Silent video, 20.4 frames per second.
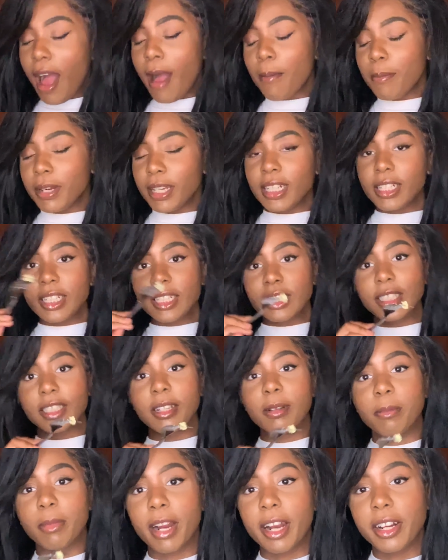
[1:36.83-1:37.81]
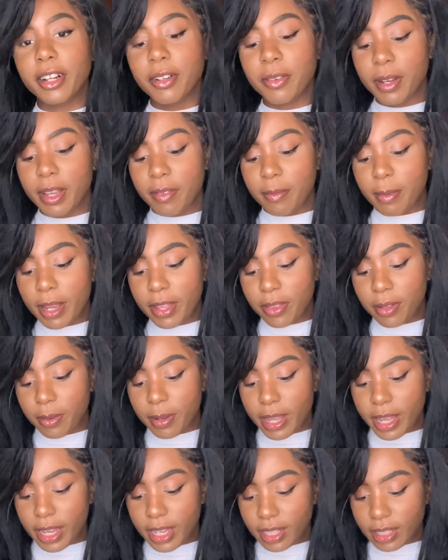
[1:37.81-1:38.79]
putting this in the microwave, by the
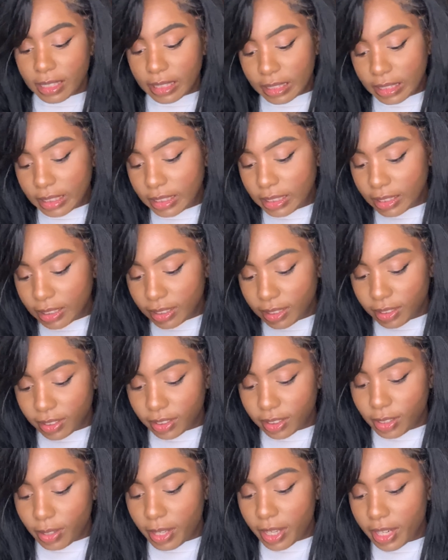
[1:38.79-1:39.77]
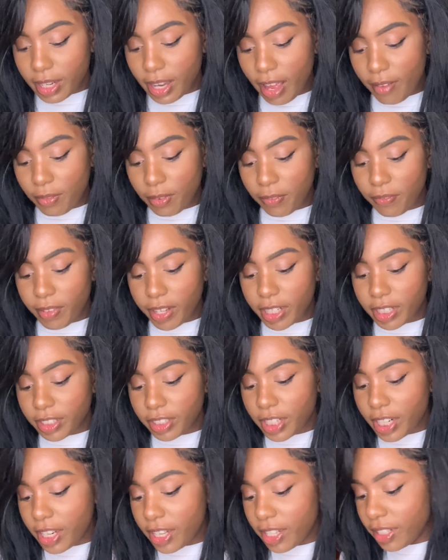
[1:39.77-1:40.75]
way, so I can have a fair
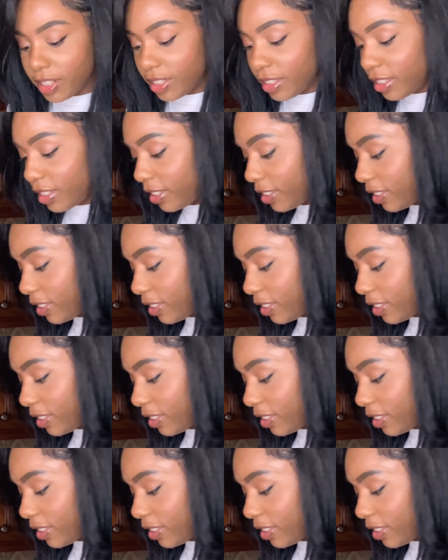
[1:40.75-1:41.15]
chance.